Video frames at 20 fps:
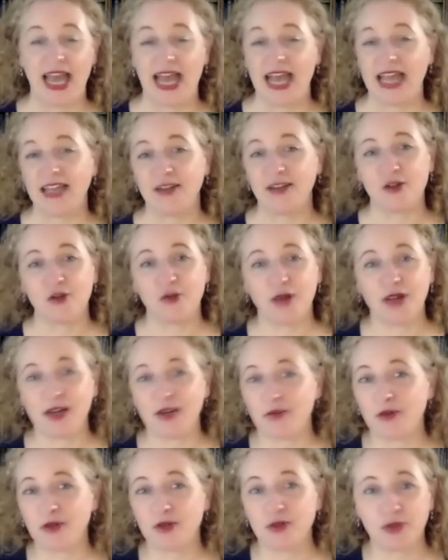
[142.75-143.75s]
And you know what? It
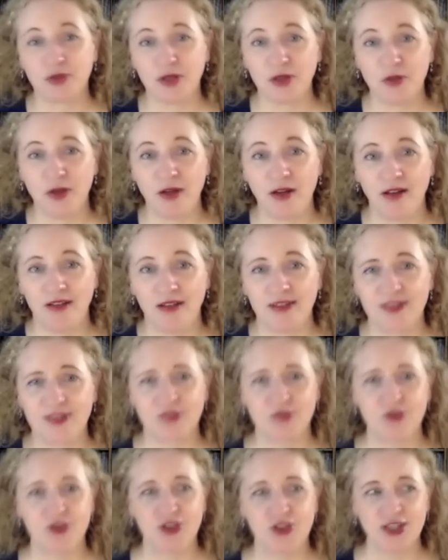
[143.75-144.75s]
worked really well.
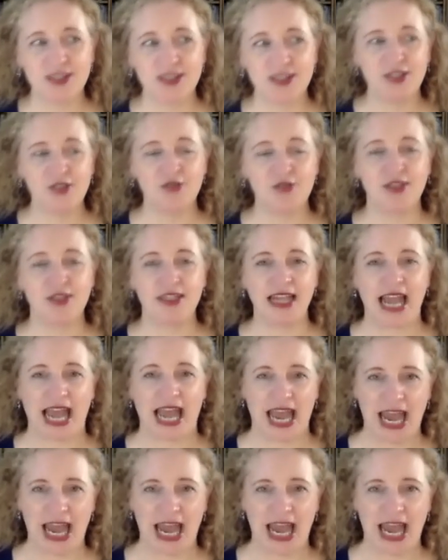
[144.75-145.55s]
So just using